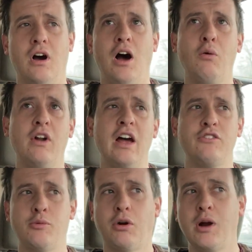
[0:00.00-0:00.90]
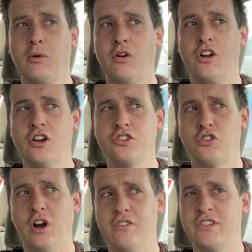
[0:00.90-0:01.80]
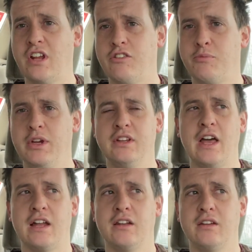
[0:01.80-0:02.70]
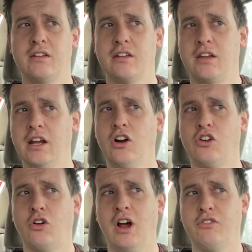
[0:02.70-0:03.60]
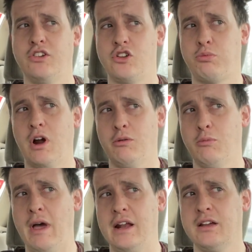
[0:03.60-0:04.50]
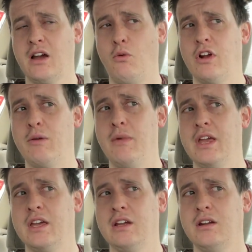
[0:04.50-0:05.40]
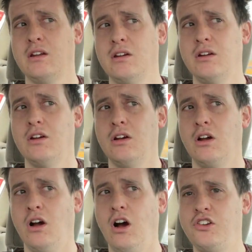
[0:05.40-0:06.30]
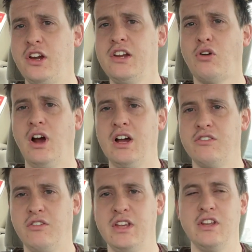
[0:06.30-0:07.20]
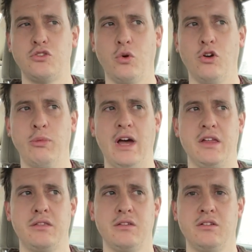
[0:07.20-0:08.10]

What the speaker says: I want to have the primary reduction drive, instead of being that gear drive, which is problematic, I want to make it a chain drive in this oil bath.